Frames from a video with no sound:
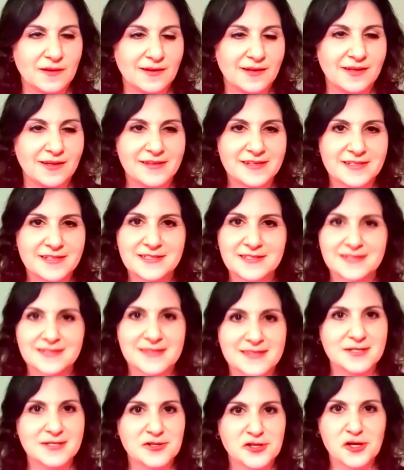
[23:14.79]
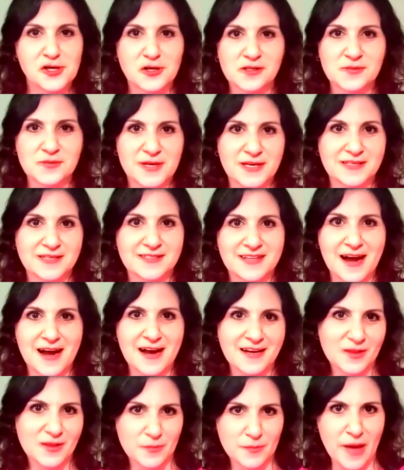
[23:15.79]
this shows me as kind
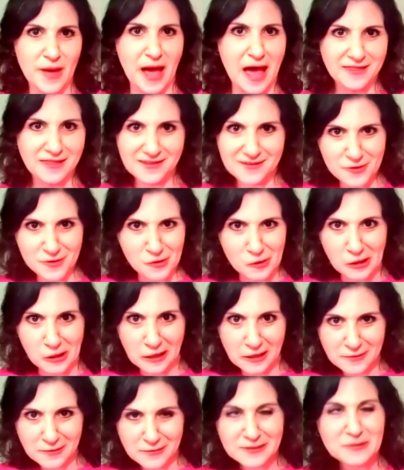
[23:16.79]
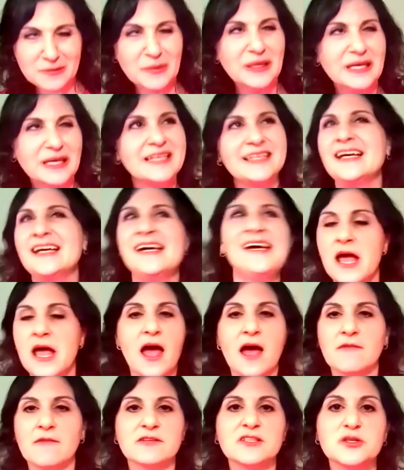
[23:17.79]
of the math nerd I used to be.
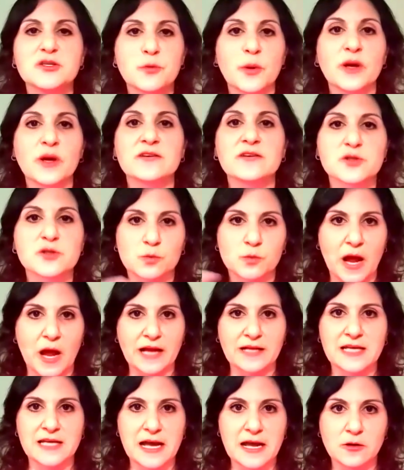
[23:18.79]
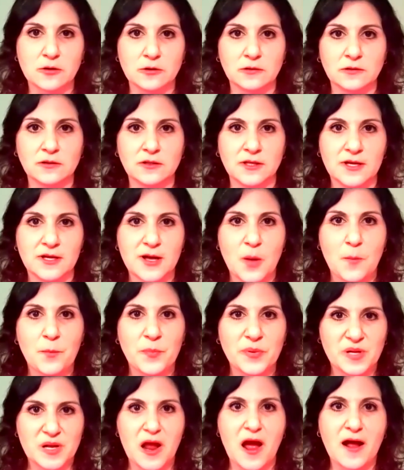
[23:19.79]
Every square is a rectangle,
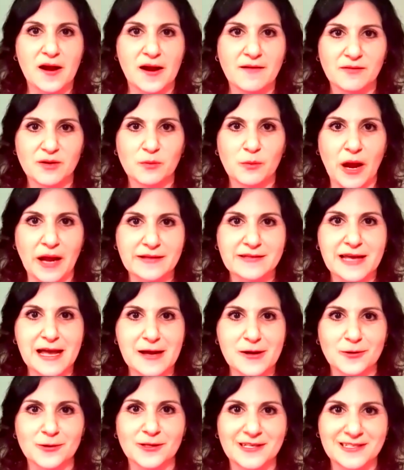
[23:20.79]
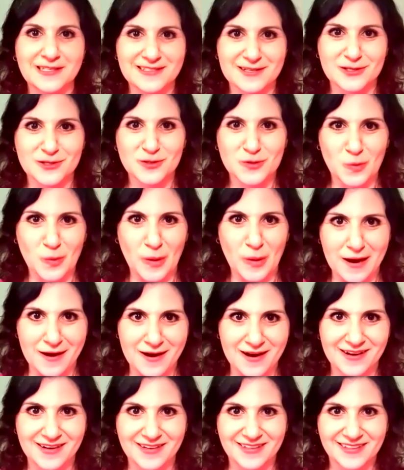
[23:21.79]
but not every rectangle is a square.
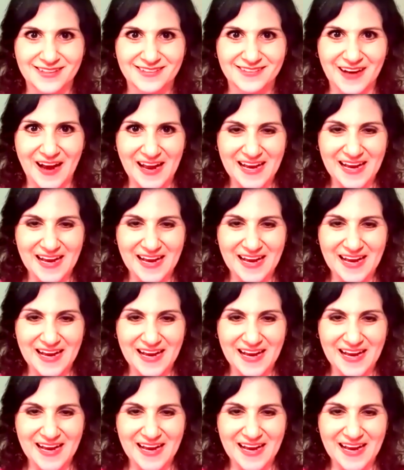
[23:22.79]
Right?